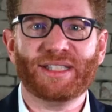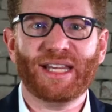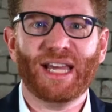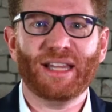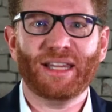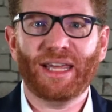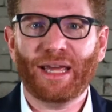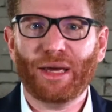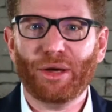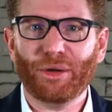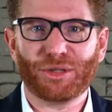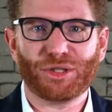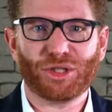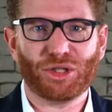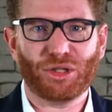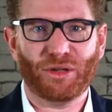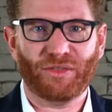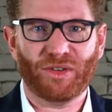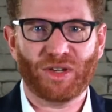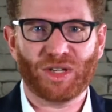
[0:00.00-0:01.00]
telehealth
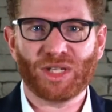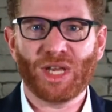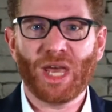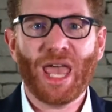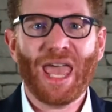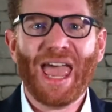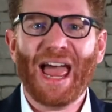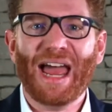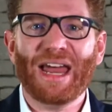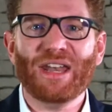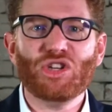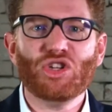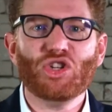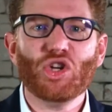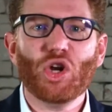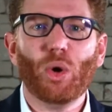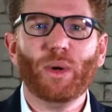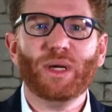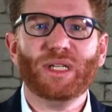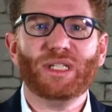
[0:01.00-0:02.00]
service at
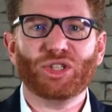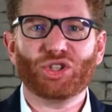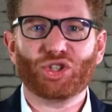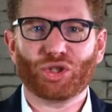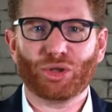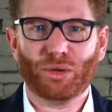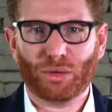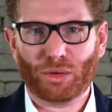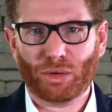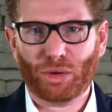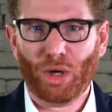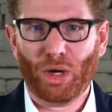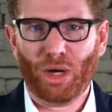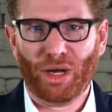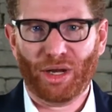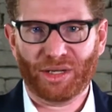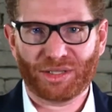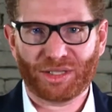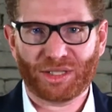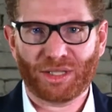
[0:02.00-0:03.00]
no additional
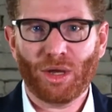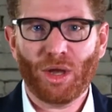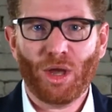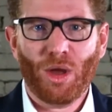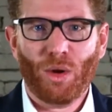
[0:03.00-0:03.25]
cost